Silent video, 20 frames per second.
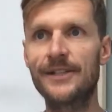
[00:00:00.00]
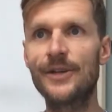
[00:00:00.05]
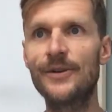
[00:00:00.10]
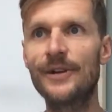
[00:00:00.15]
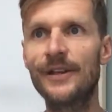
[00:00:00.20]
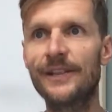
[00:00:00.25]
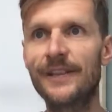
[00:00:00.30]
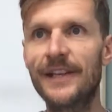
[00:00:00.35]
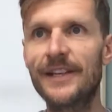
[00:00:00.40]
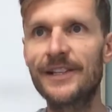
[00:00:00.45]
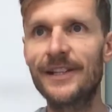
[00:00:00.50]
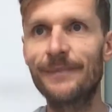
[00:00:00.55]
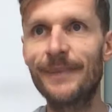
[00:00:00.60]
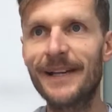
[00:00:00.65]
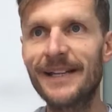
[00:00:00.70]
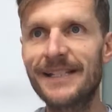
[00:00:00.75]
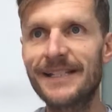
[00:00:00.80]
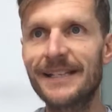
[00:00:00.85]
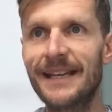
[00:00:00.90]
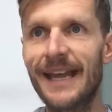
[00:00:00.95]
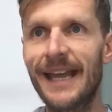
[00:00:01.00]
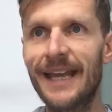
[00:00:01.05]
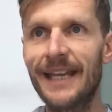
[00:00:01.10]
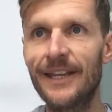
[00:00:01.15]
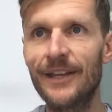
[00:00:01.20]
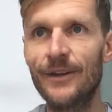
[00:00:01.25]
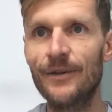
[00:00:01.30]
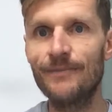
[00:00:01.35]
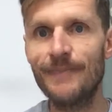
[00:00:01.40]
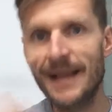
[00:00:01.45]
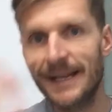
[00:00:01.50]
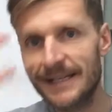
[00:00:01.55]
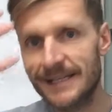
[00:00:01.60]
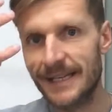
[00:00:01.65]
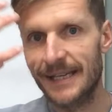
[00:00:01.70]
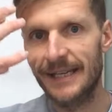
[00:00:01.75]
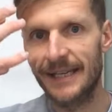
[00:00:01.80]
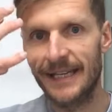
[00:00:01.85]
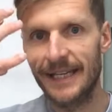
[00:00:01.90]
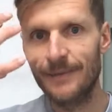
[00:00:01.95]
doing things that may scare you
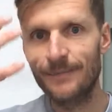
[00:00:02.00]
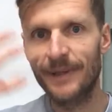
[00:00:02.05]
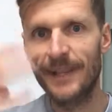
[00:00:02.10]
mentally,